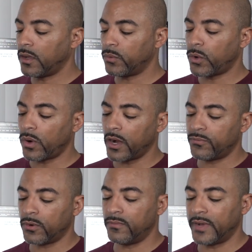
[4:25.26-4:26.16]
required
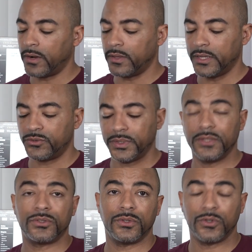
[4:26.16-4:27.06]
for viral entry
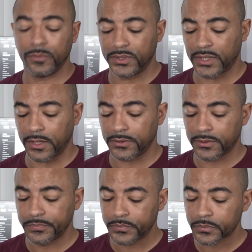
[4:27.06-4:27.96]
into human cells.